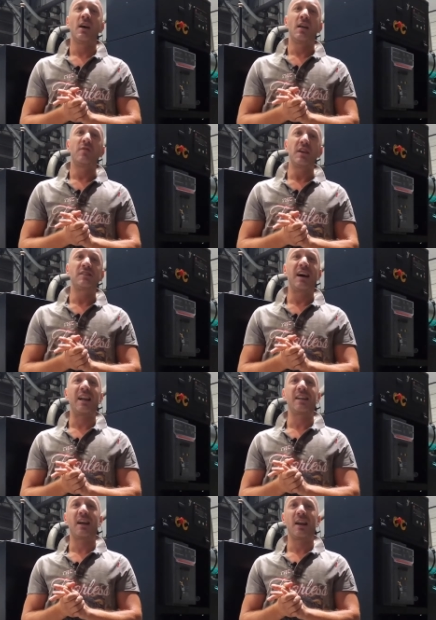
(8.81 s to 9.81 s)
the
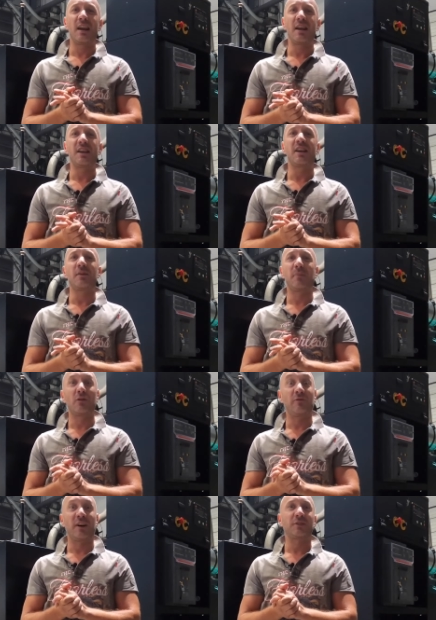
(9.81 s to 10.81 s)
Italian leading
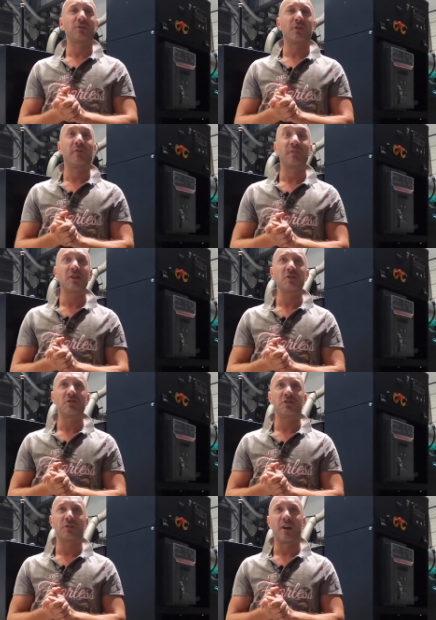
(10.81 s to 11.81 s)
manufacturer of diesel
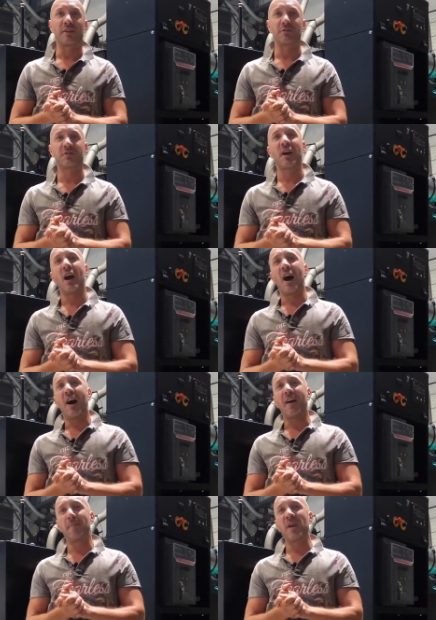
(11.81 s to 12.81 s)
generators.
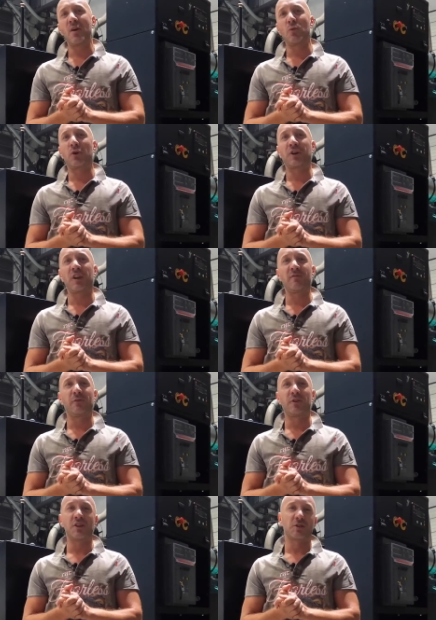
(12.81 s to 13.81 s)
I've been working
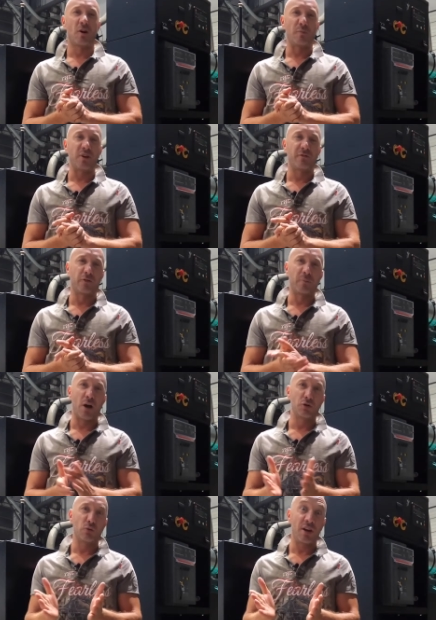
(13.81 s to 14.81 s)
for this company for
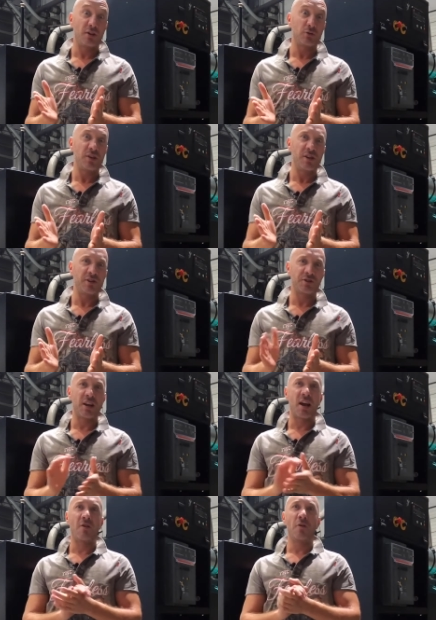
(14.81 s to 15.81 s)
about 22 years
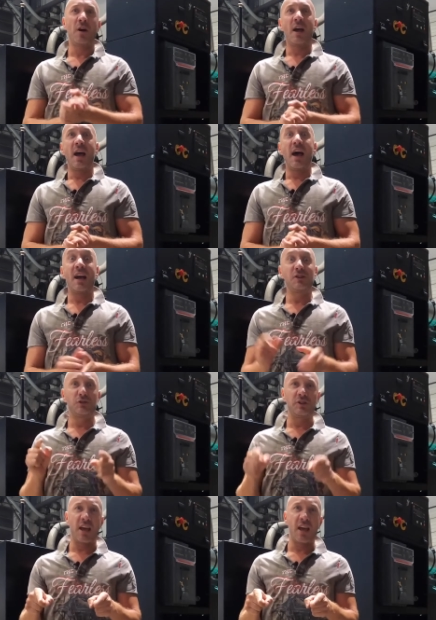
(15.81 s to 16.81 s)
now, and
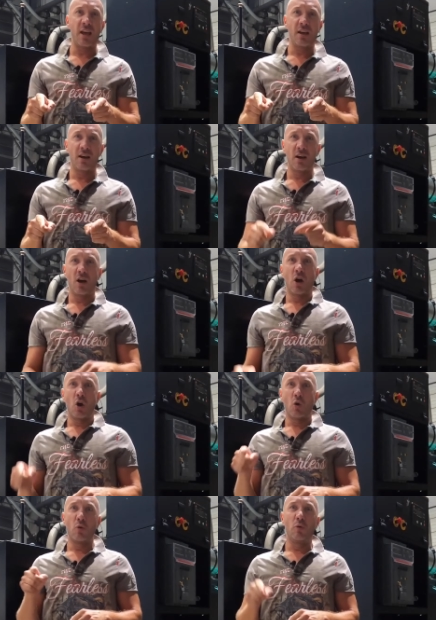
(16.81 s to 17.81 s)
today
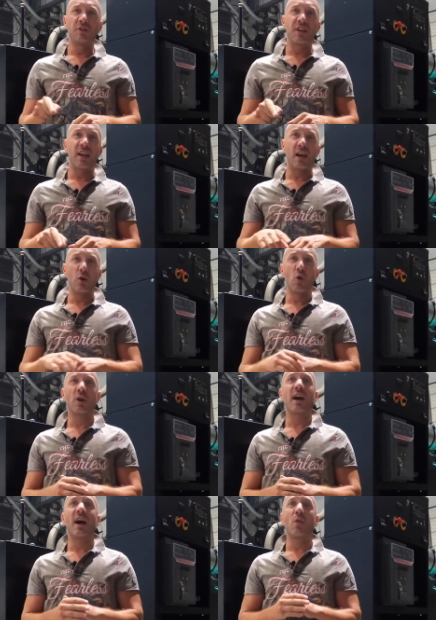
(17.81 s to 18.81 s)
we will take a look
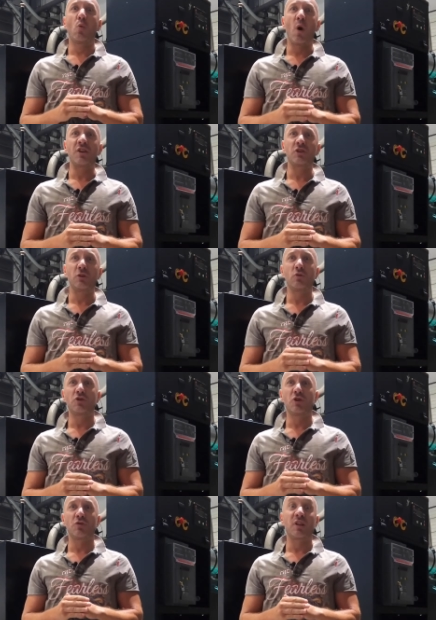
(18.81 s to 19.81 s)
at one
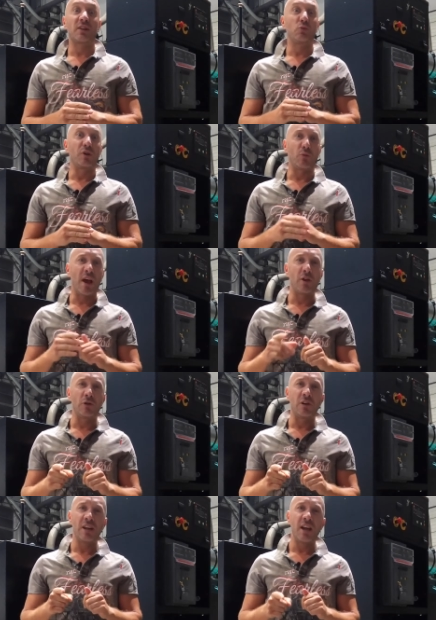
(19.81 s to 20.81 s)
solution that we
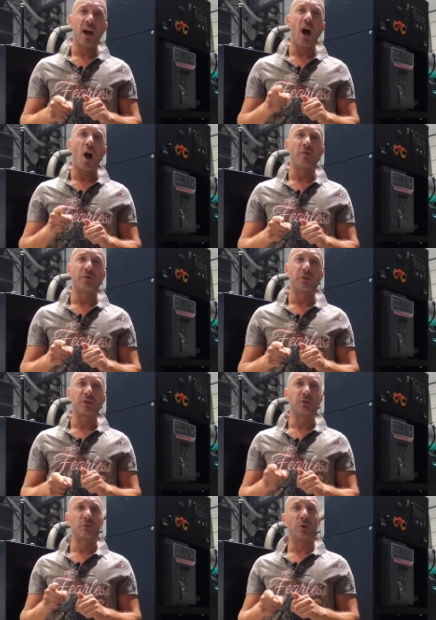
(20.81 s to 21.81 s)
regularly offer
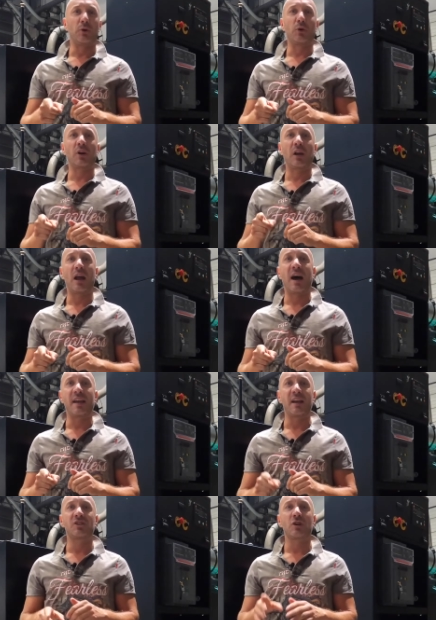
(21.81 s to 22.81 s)
to our
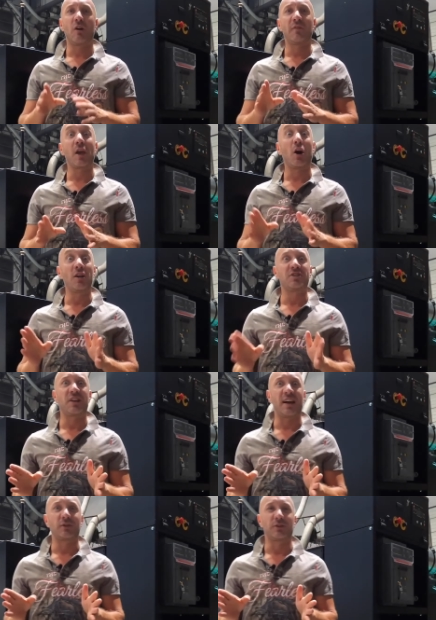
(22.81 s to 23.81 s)
clients of the oil
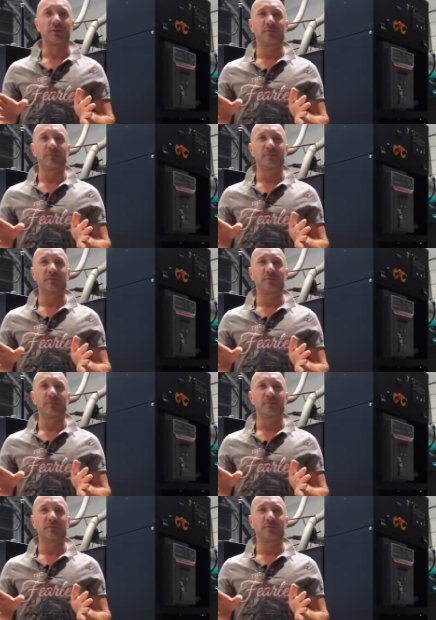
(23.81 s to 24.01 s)
sector.